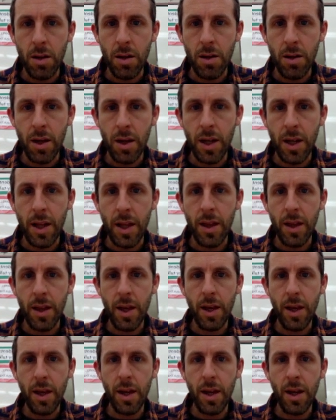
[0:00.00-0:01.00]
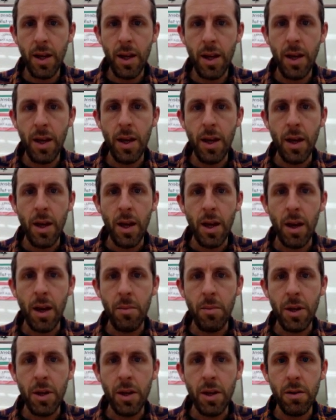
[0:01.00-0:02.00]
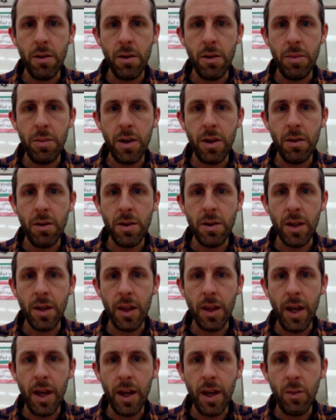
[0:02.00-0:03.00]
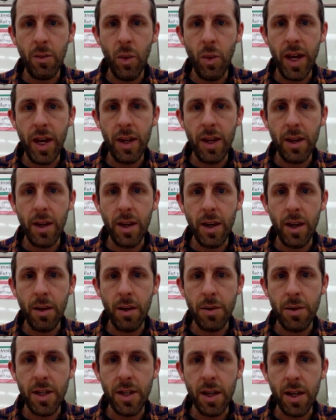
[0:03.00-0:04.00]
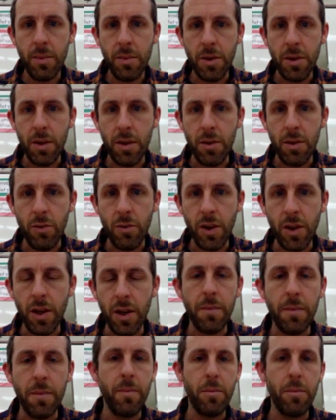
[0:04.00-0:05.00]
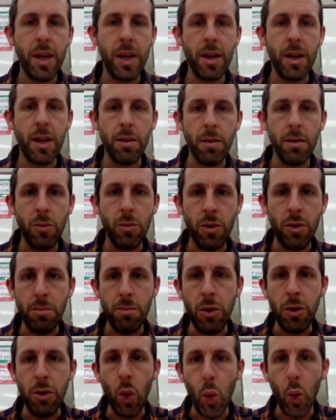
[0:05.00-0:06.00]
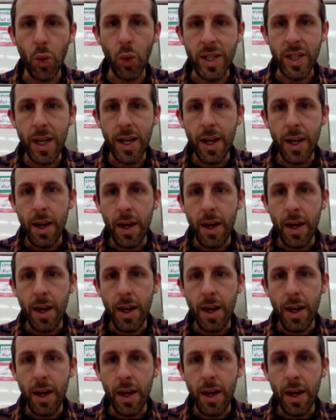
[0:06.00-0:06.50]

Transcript: All right, and then I'm going to go up here to line weight, and I'm going to take it up to 3, make it a little more bold.